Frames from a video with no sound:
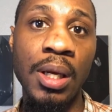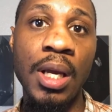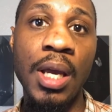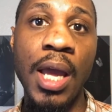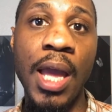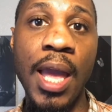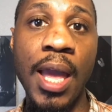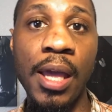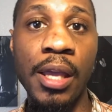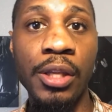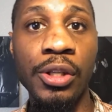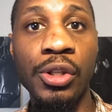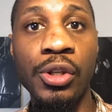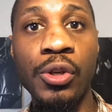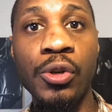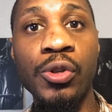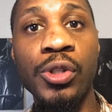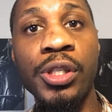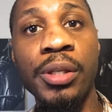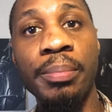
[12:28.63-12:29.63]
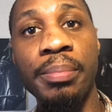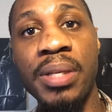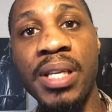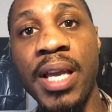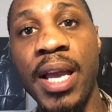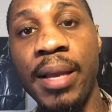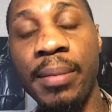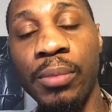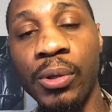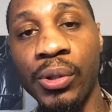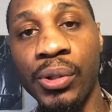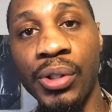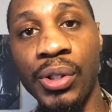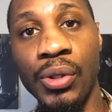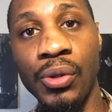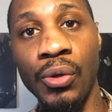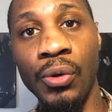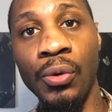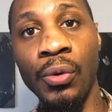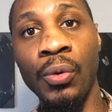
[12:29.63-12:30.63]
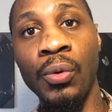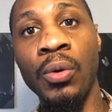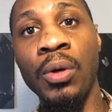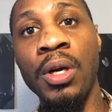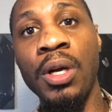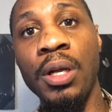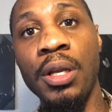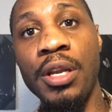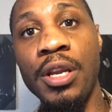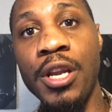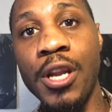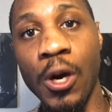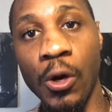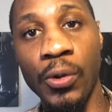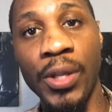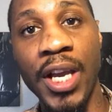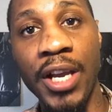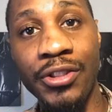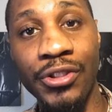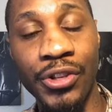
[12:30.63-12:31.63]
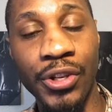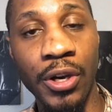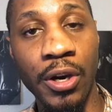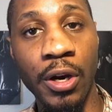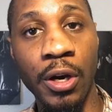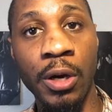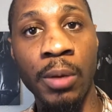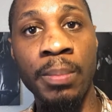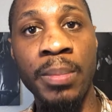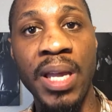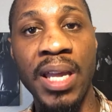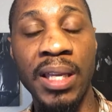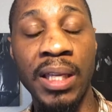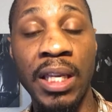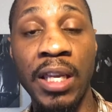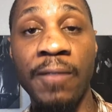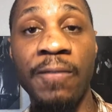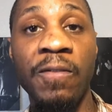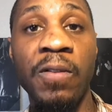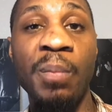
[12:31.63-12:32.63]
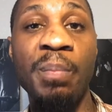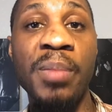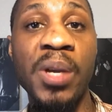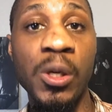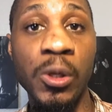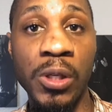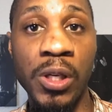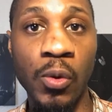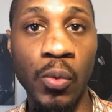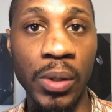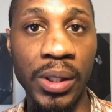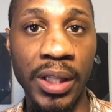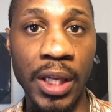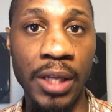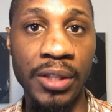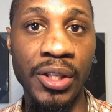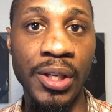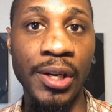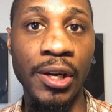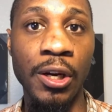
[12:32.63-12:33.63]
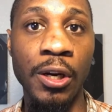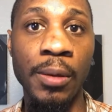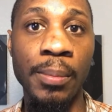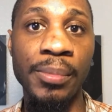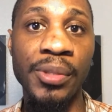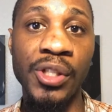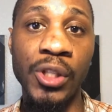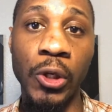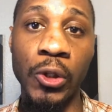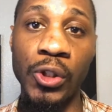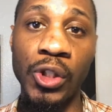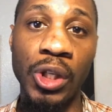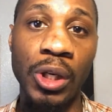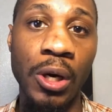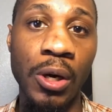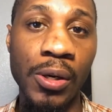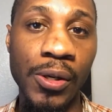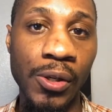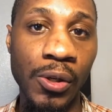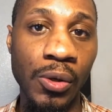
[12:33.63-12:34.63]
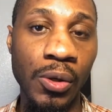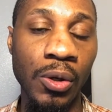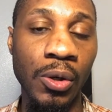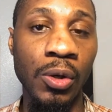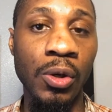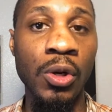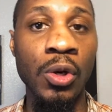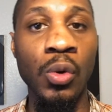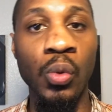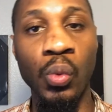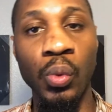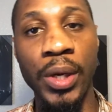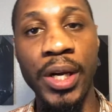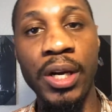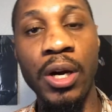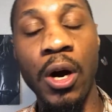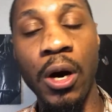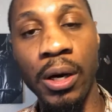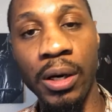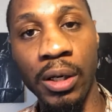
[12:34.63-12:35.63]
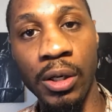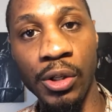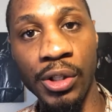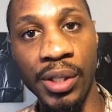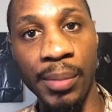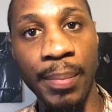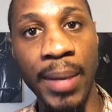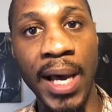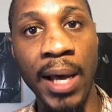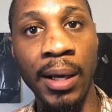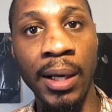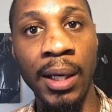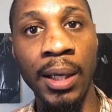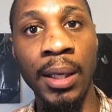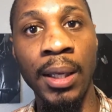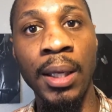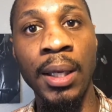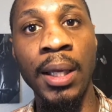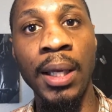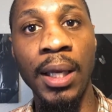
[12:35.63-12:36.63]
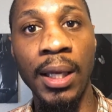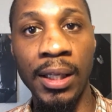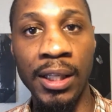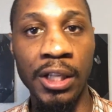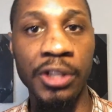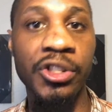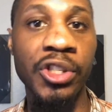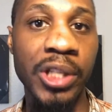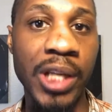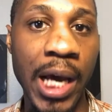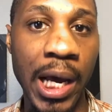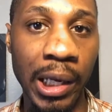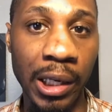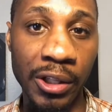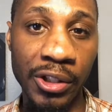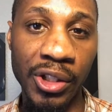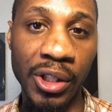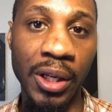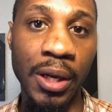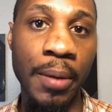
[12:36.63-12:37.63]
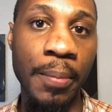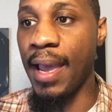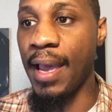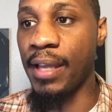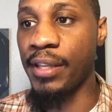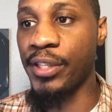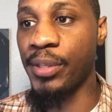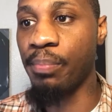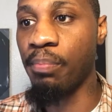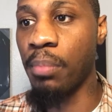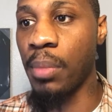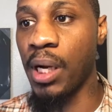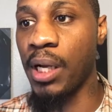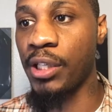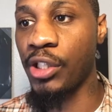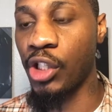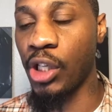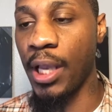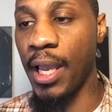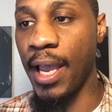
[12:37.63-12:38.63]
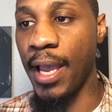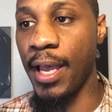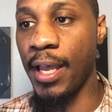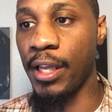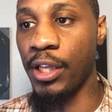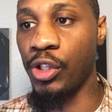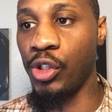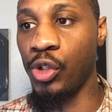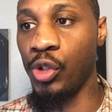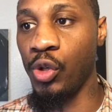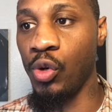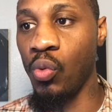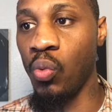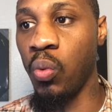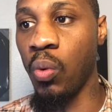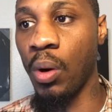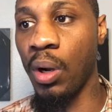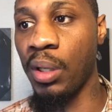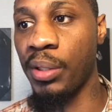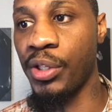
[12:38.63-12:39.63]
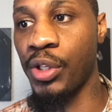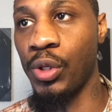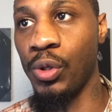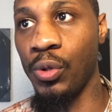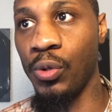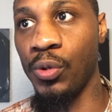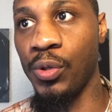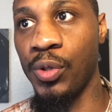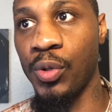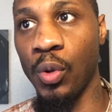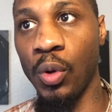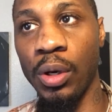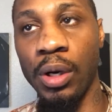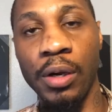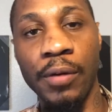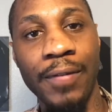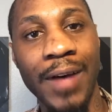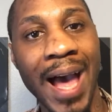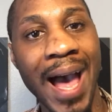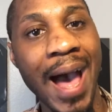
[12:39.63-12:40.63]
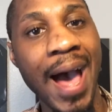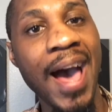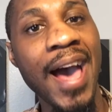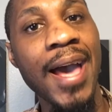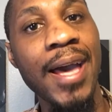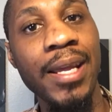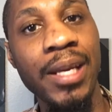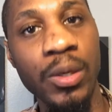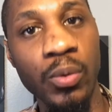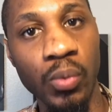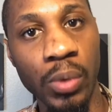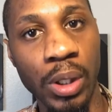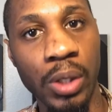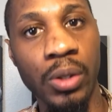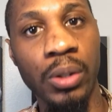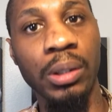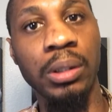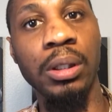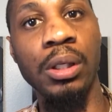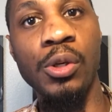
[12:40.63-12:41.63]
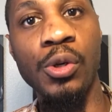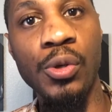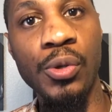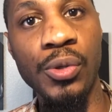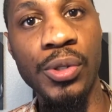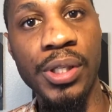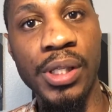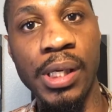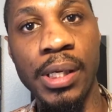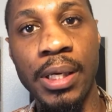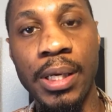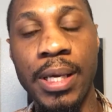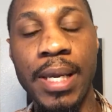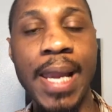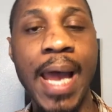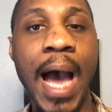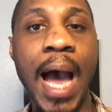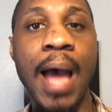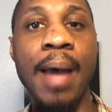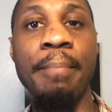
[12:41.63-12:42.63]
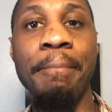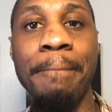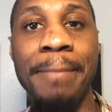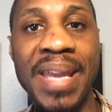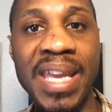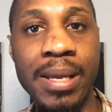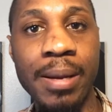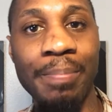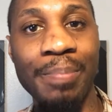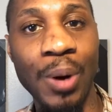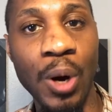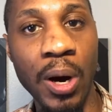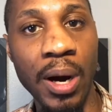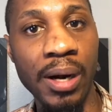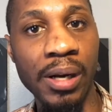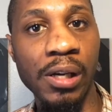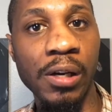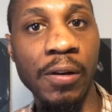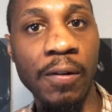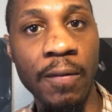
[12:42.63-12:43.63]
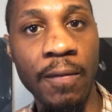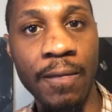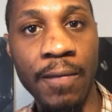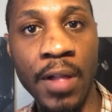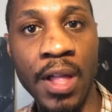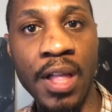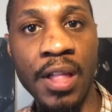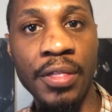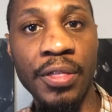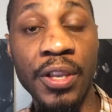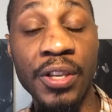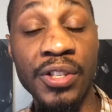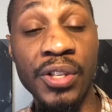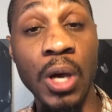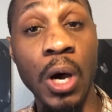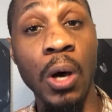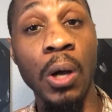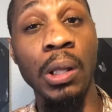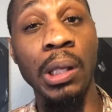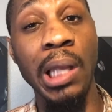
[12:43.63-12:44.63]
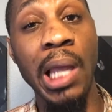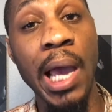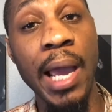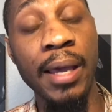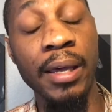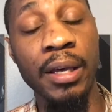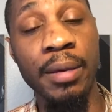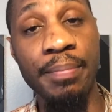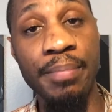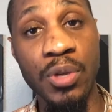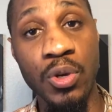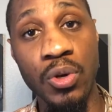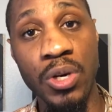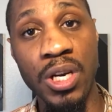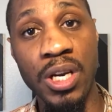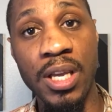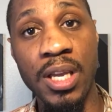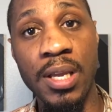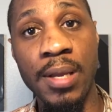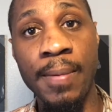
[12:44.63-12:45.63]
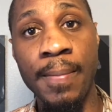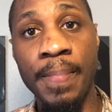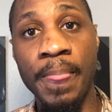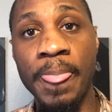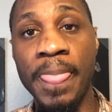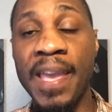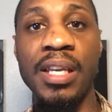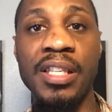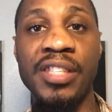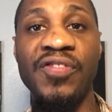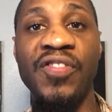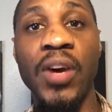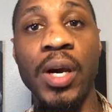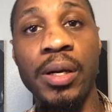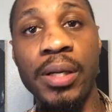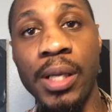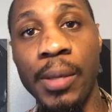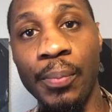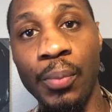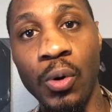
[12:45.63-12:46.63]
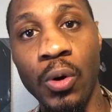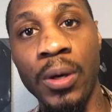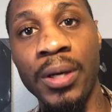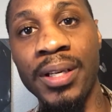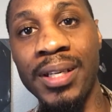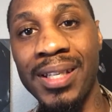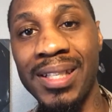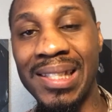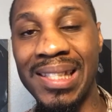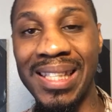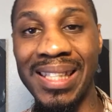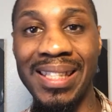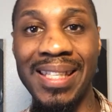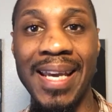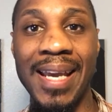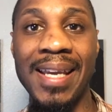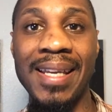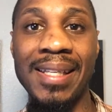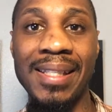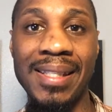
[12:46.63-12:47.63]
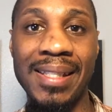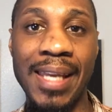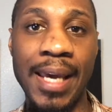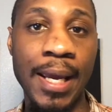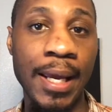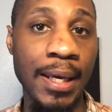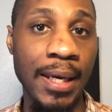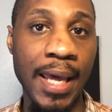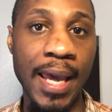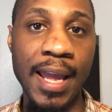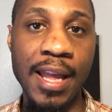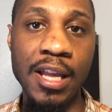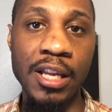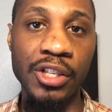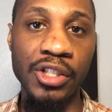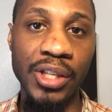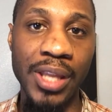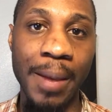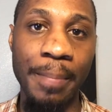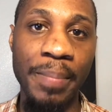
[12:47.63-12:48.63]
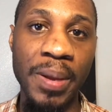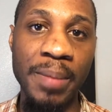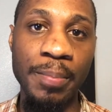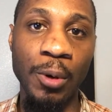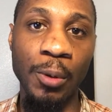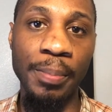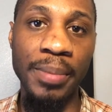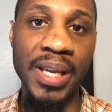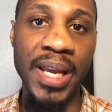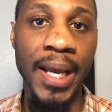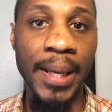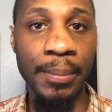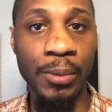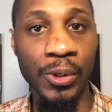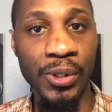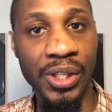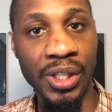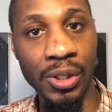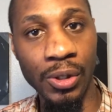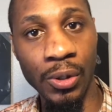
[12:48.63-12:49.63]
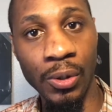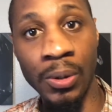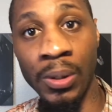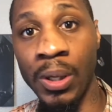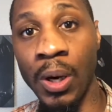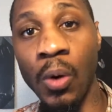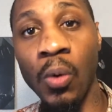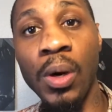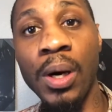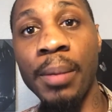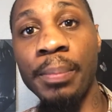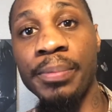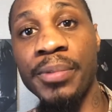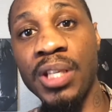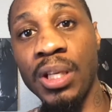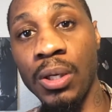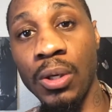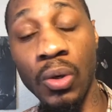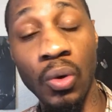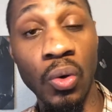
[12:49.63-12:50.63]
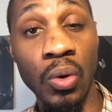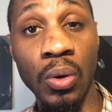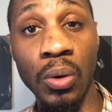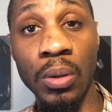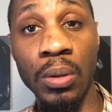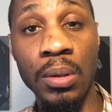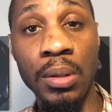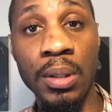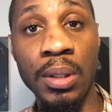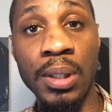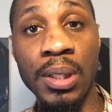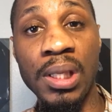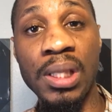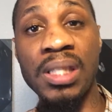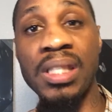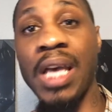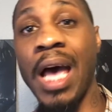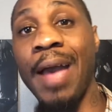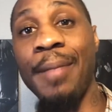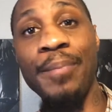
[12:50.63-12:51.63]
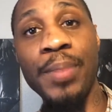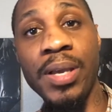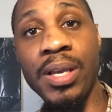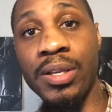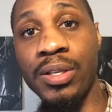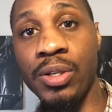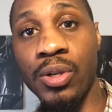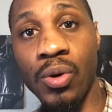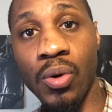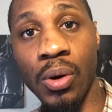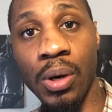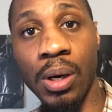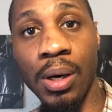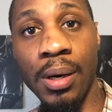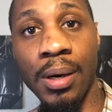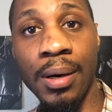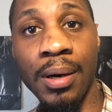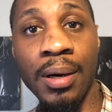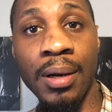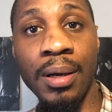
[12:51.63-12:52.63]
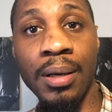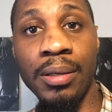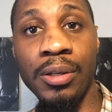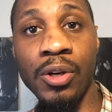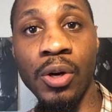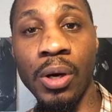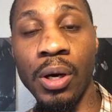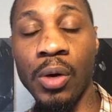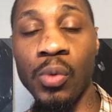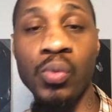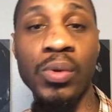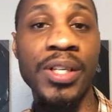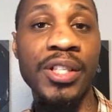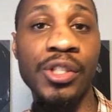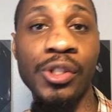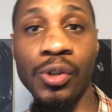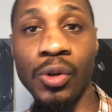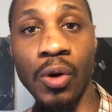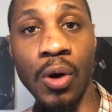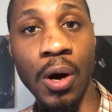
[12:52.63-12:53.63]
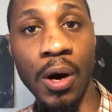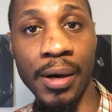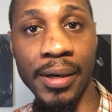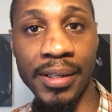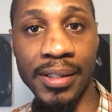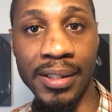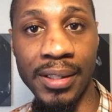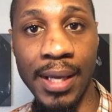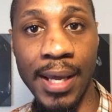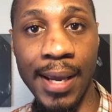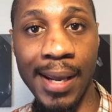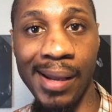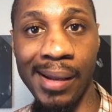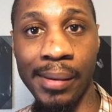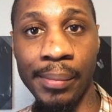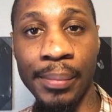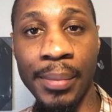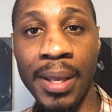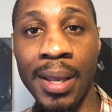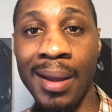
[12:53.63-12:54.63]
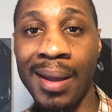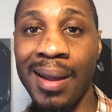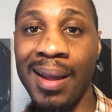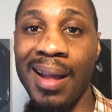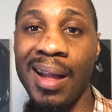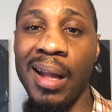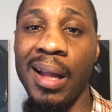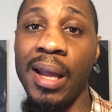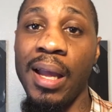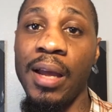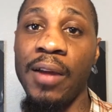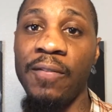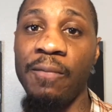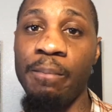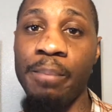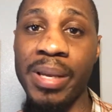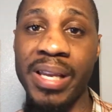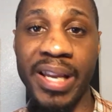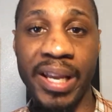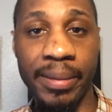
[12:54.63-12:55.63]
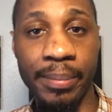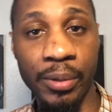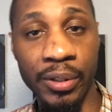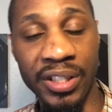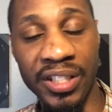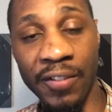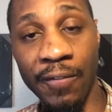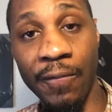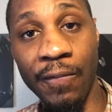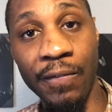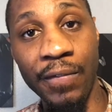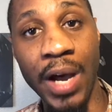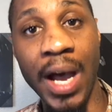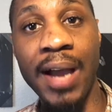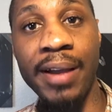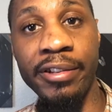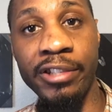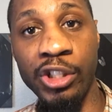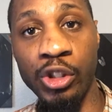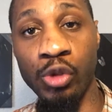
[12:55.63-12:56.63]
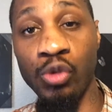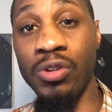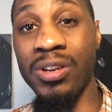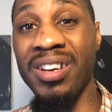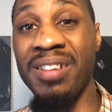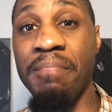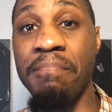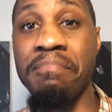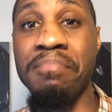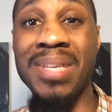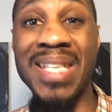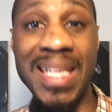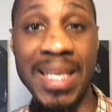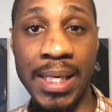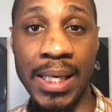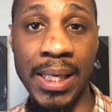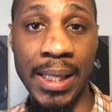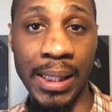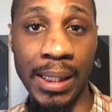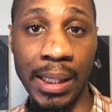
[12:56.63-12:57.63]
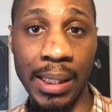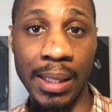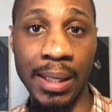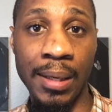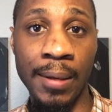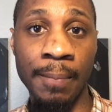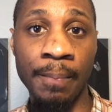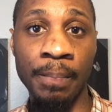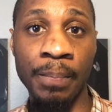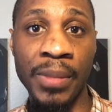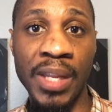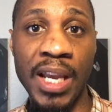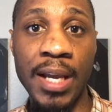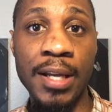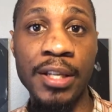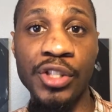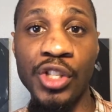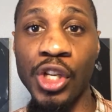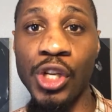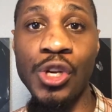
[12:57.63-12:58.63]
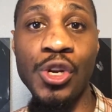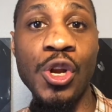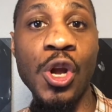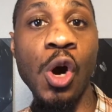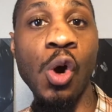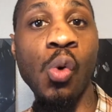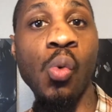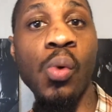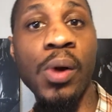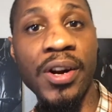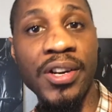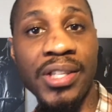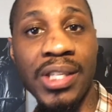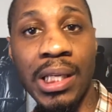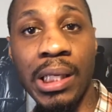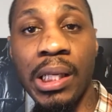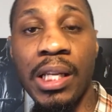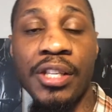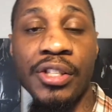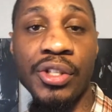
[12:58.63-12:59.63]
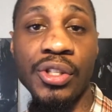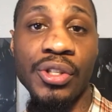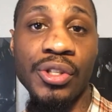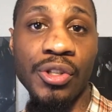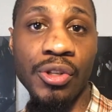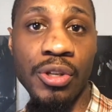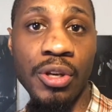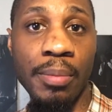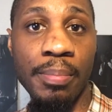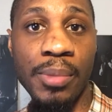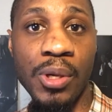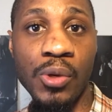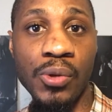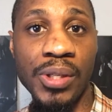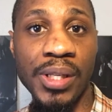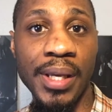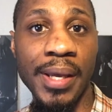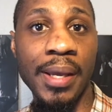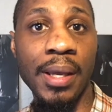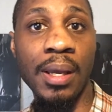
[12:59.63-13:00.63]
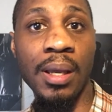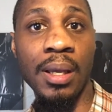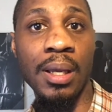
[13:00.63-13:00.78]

And you should be able to know that term and get familiar with that term. Search it on Google, read articles about it, and get your knowledge up. As much as you want to sort of hide and recluse and not be a part of this online community, it's very important in today's day and age that people be able to go up to Google, type in your, your original artist name, and be able to find you immediately, and to know where to listen to your music.